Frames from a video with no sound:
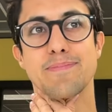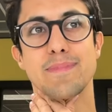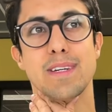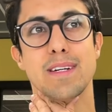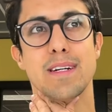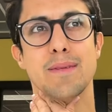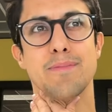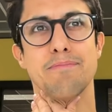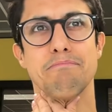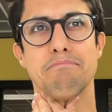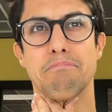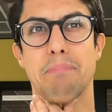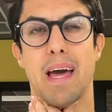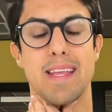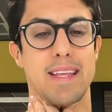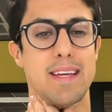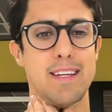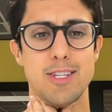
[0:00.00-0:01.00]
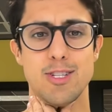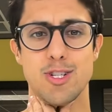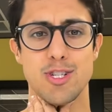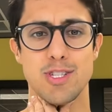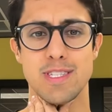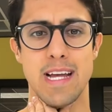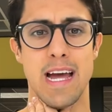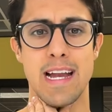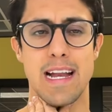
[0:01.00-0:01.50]
Um, I think it's
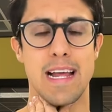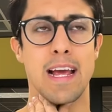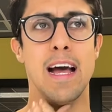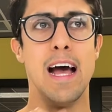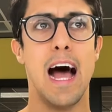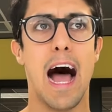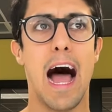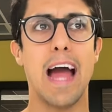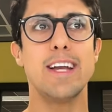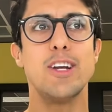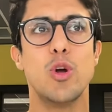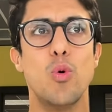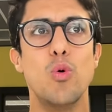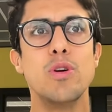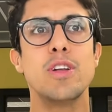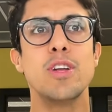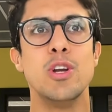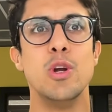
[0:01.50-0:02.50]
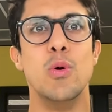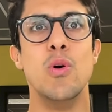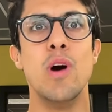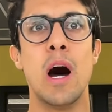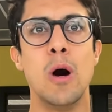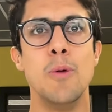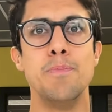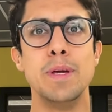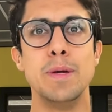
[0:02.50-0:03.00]
just that, like, I don't know
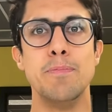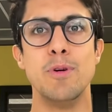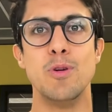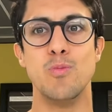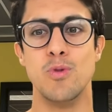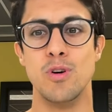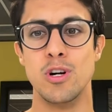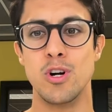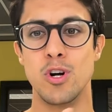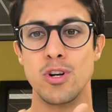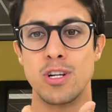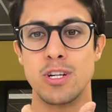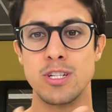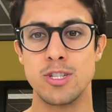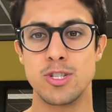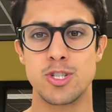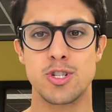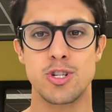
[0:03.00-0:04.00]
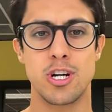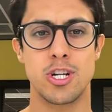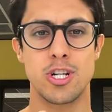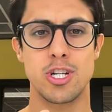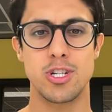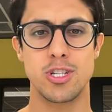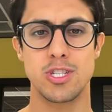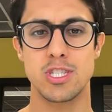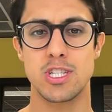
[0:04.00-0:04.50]
how people work on
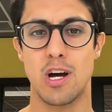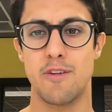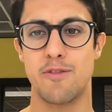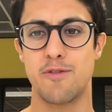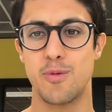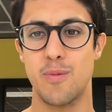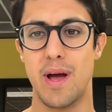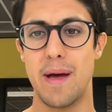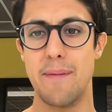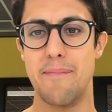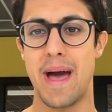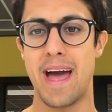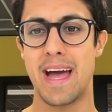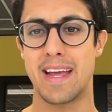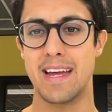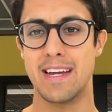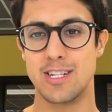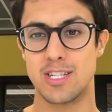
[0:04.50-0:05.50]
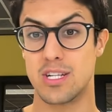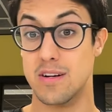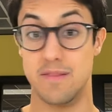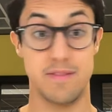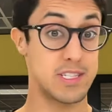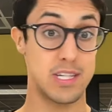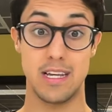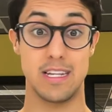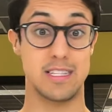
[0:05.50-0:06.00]
construction software backend
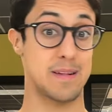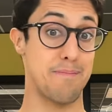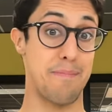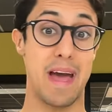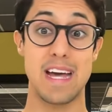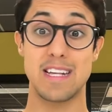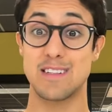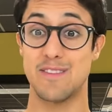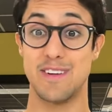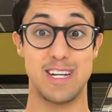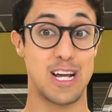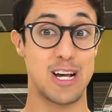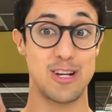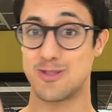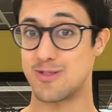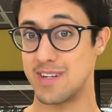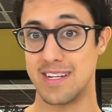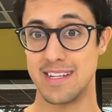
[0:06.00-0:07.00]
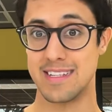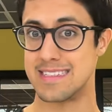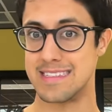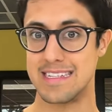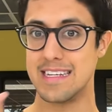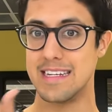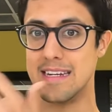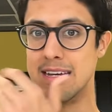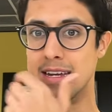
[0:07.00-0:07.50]
service. It's a massive industry, it's
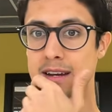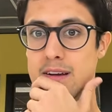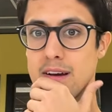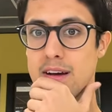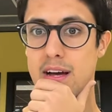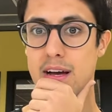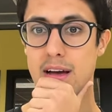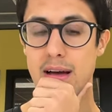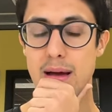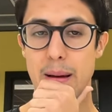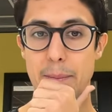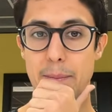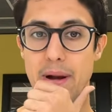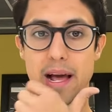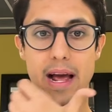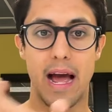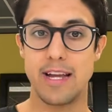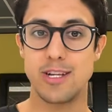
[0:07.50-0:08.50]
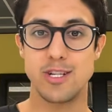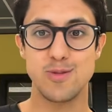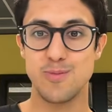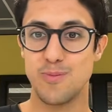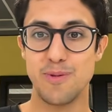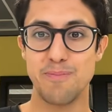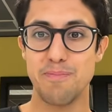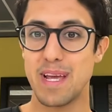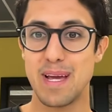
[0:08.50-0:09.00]
needed but like I just
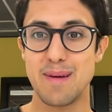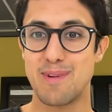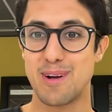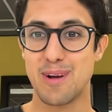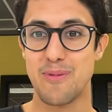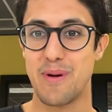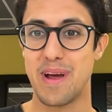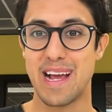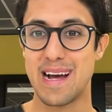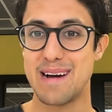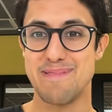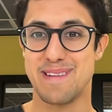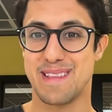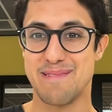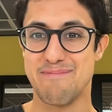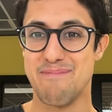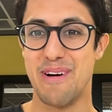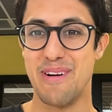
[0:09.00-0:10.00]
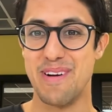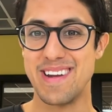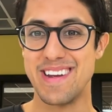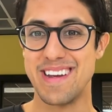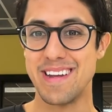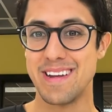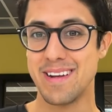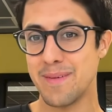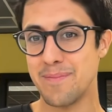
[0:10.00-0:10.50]
wouldn't be able to wake up in the
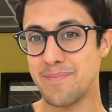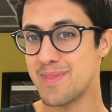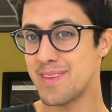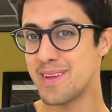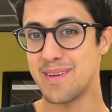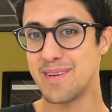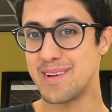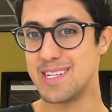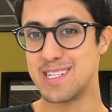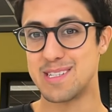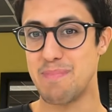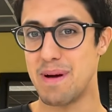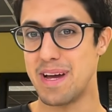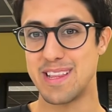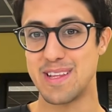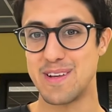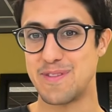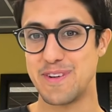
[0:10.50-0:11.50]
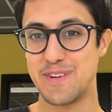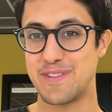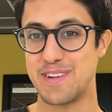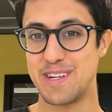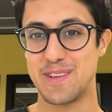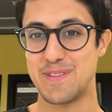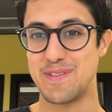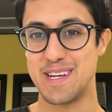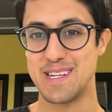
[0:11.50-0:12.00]
morning despite the
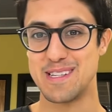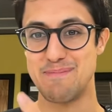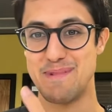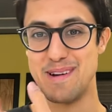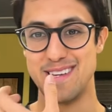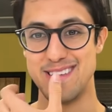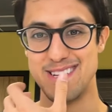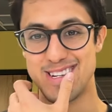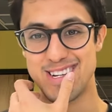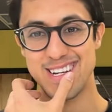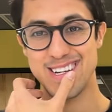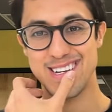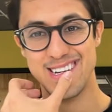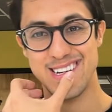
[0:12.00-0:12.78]
50th face punch.